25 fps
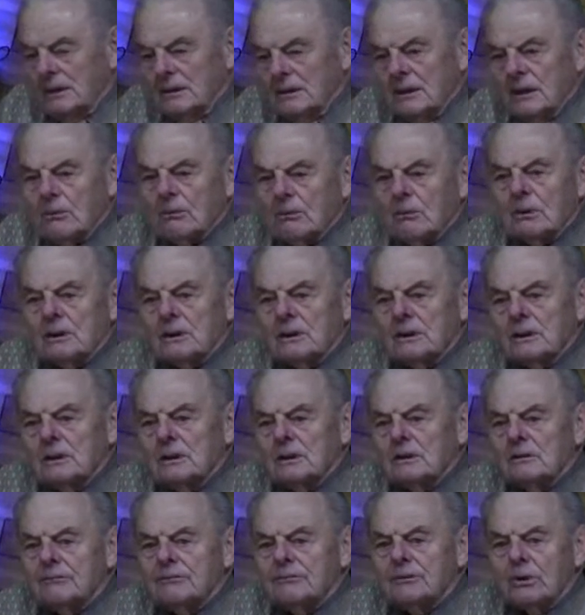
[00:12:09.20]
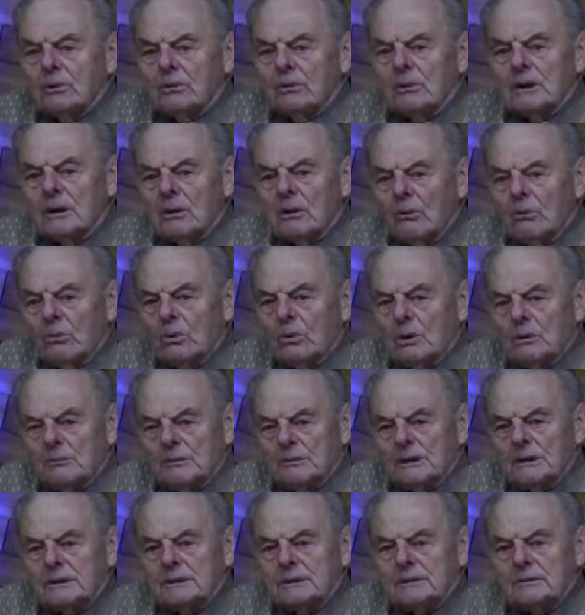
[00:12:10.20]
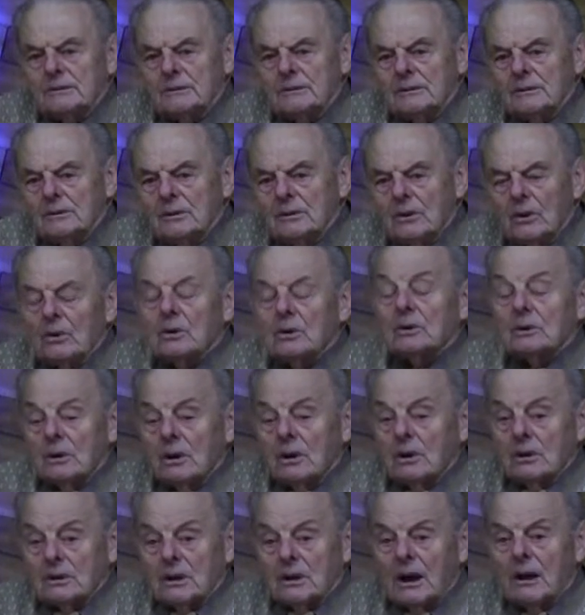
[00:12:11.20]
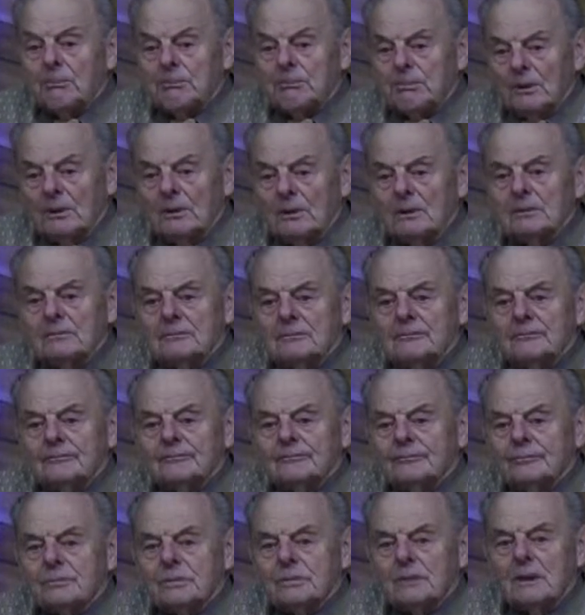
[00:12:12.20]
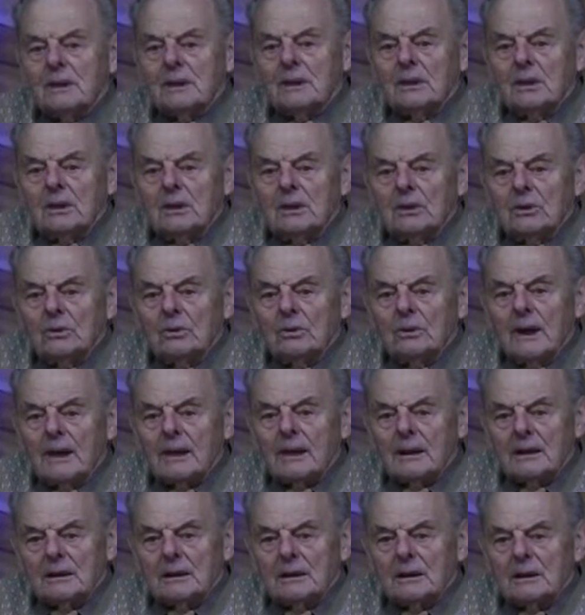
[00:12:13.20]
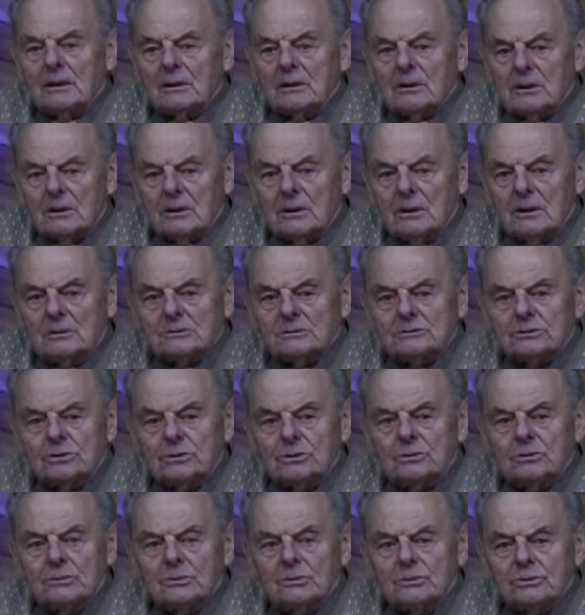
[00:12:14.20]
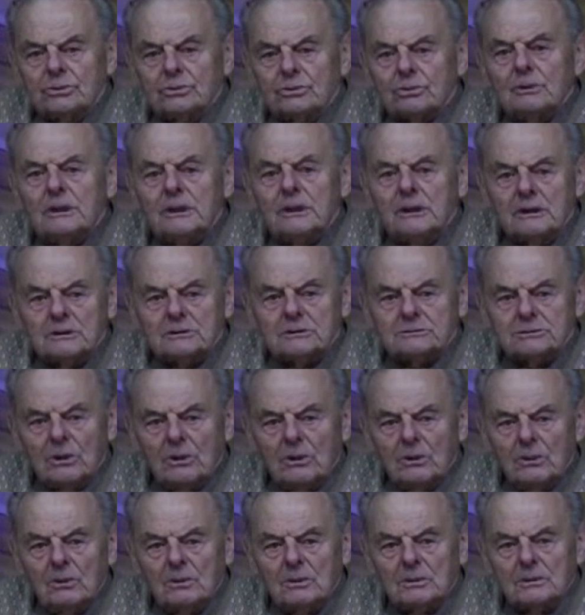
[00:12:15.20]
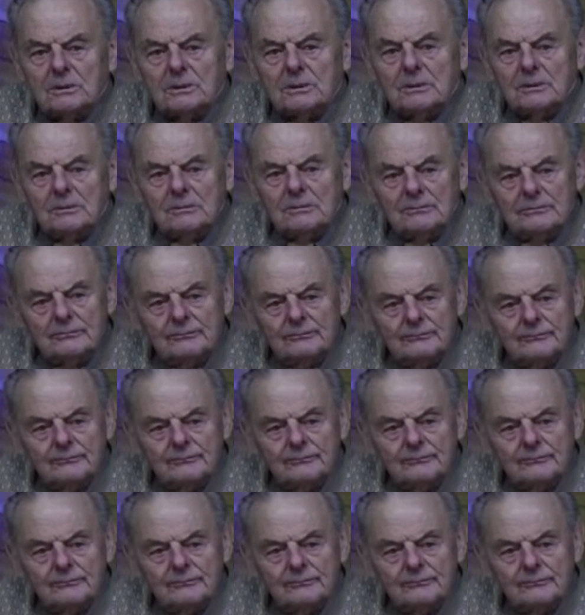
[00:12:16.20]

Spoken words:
And they were interviewing a woman, or a couple, who had a little girl, 3 years old,